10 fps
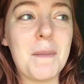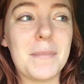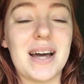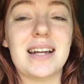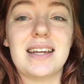
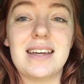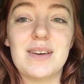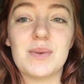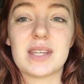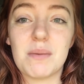But he
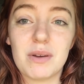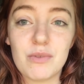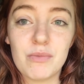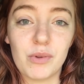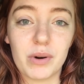was coming
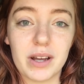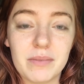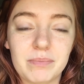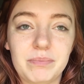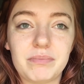from Florida,
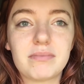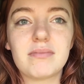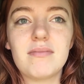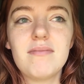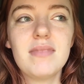
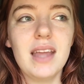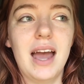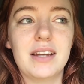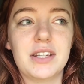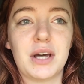
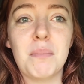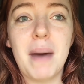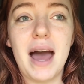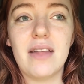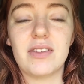and to
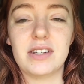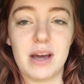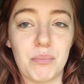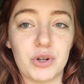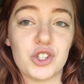combat the
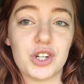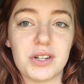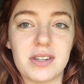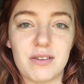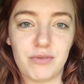
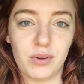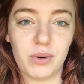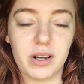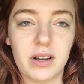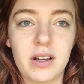temperatures in
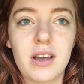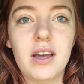Florida,